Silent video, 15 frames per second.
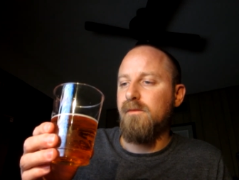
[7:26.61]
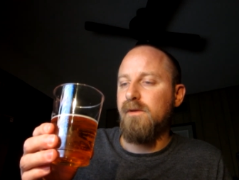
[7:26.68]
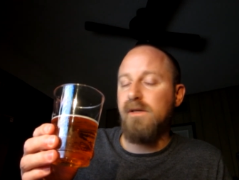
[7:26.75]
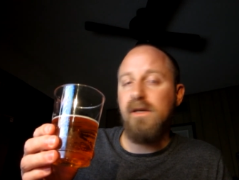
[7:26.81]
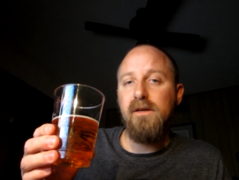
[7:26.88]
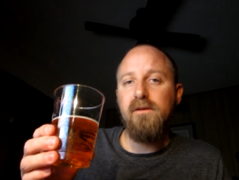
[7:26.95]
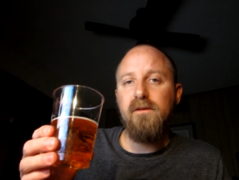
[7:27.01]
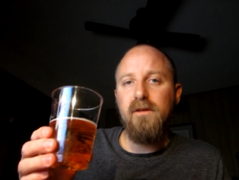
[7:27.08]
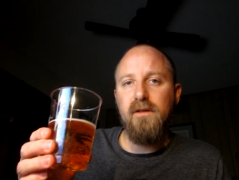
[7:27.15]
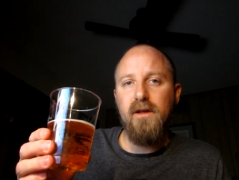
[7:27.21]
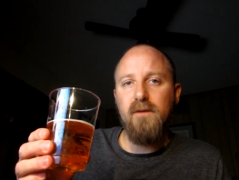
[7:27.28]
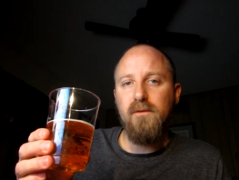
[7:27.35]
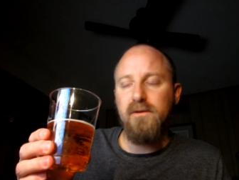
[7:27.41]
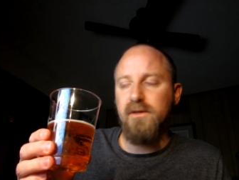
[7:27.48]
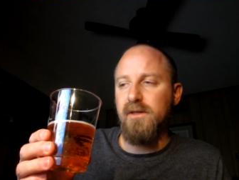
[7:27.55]
yeast
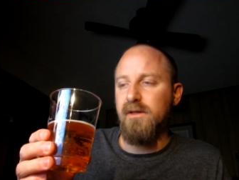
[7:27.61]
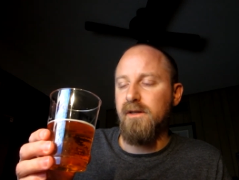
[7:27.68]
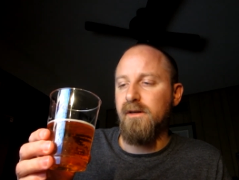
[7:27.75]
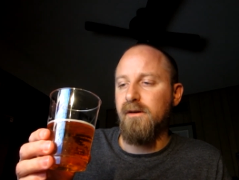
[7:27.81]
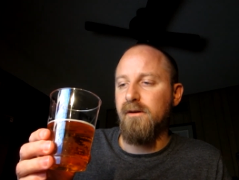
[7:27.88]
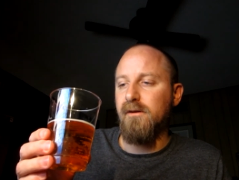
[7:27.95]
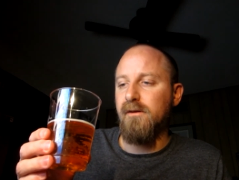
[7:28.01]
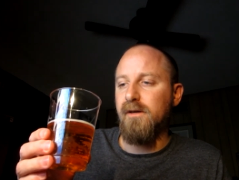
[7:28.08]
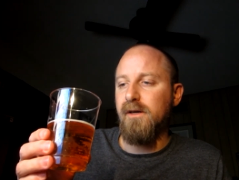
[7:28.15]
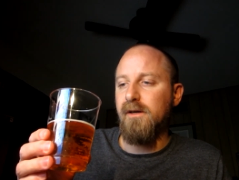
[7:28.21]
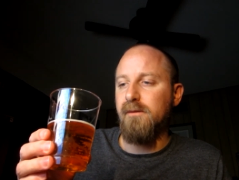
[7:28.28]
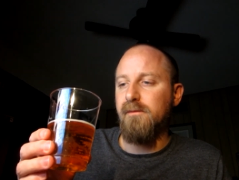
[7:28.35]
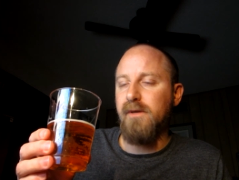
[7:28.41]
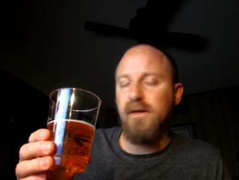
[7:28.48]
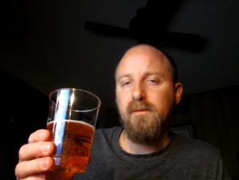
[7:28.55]
that was in there
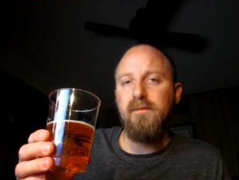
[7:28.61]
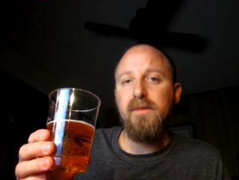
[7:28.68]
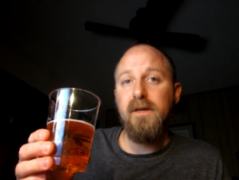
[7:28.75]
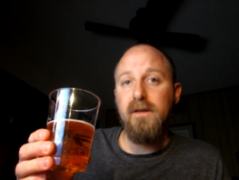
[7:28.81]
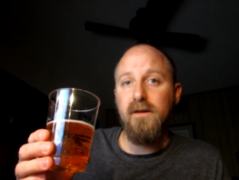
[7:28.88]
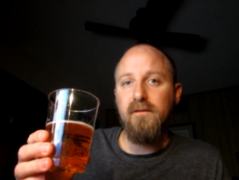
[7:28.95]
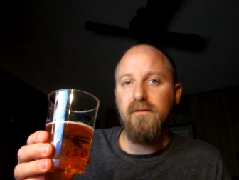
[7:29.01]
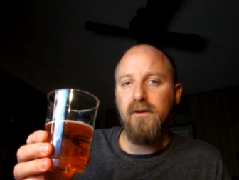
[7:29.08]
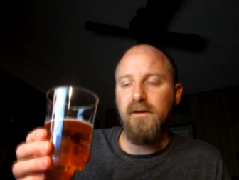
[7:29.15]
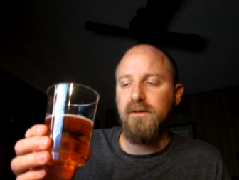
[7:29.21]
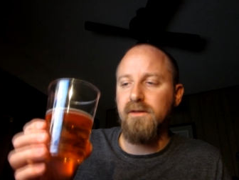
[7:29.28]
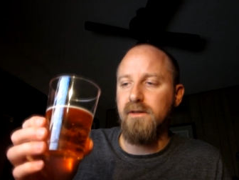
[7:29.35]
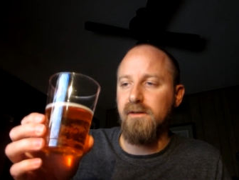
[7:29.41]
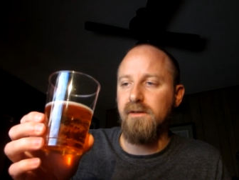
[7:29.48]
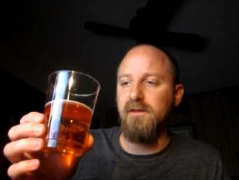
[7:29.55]
uh, made a big
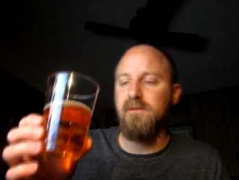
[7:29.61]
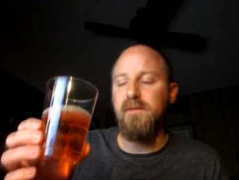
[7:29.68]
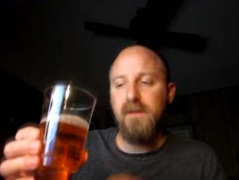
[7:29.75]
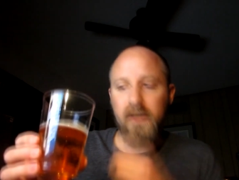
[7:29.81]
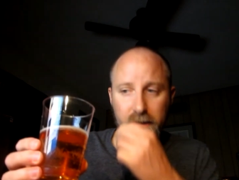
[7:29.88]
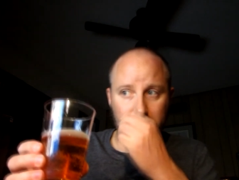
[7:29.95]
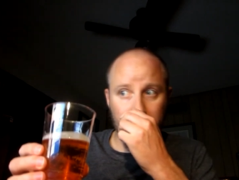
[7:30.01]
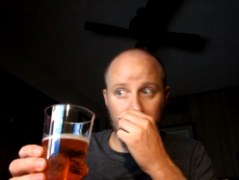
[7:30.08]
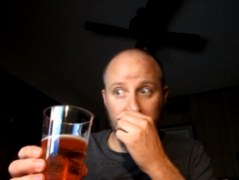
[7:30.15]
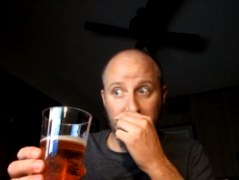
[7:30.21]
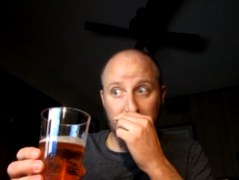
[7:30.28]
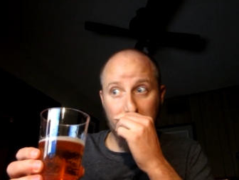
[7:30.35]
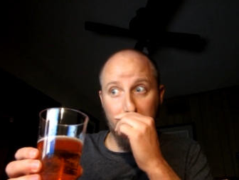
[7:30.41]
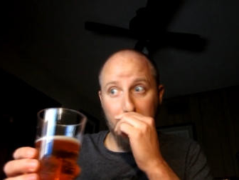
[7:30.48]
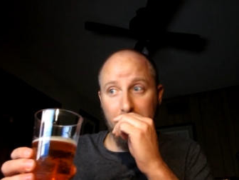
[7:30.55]
difference in this particular
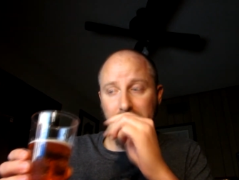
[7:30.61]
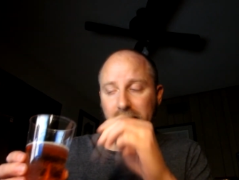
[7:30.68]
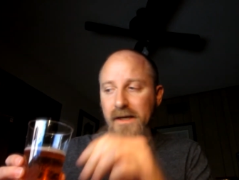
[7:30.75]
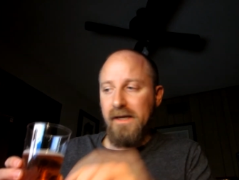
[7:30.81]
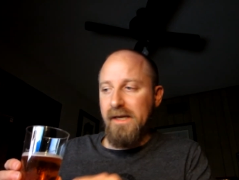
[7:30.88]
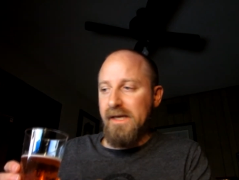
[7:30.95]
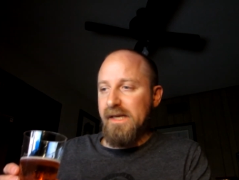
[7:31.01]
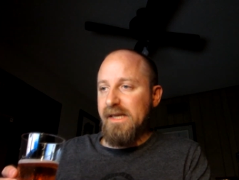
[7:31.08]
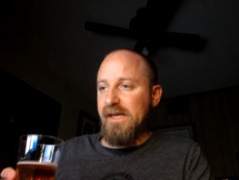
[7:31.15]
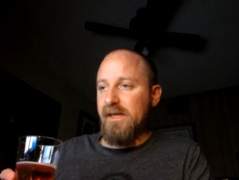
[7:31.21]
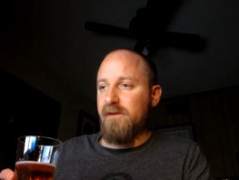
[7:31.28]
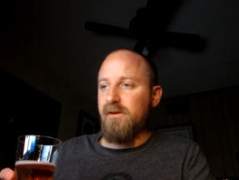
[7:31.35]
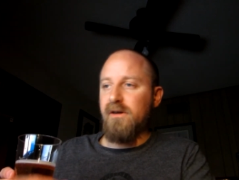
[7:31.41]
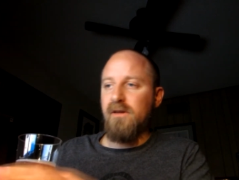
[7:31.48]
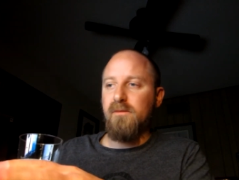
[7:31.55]
beer. Made
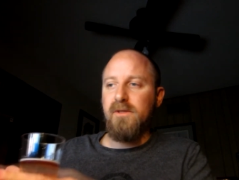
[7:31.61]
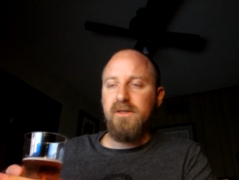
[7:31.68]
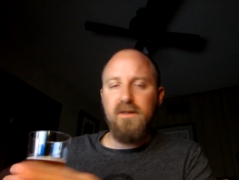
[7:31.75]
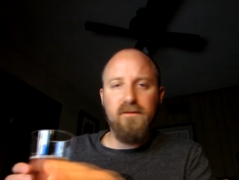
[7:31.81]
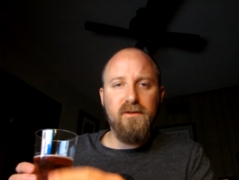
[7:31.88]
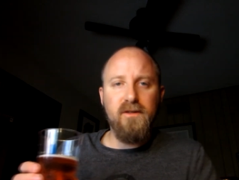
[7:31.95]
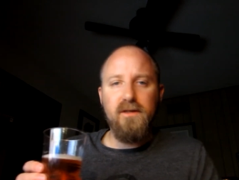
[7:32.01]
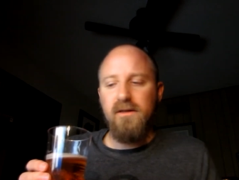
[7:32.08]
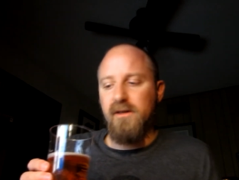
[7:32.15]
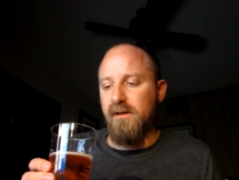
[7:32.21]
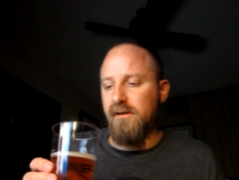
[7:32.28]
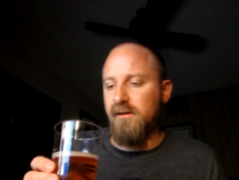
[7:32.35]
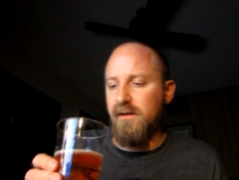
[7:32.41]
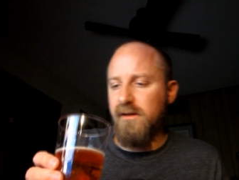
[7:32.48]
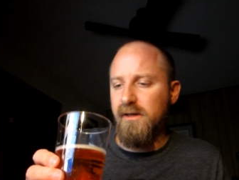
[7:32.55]
it turn out much different than the
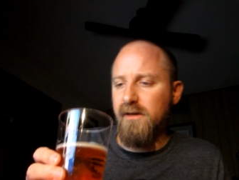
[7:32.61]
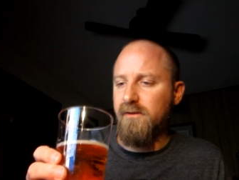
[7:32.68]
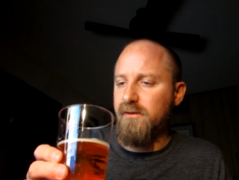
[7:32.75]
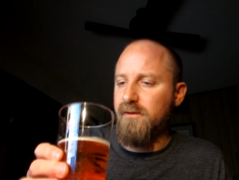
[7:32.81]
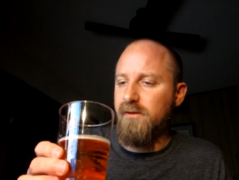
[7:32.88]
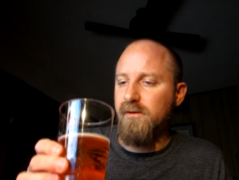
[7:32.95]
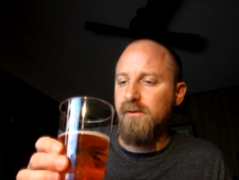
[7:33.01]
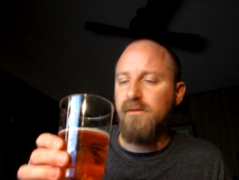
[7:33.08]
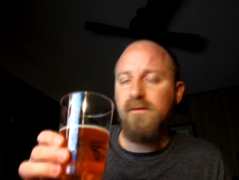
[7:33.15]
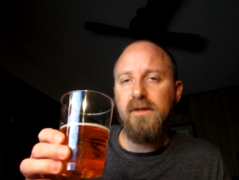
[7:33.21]
than the other two.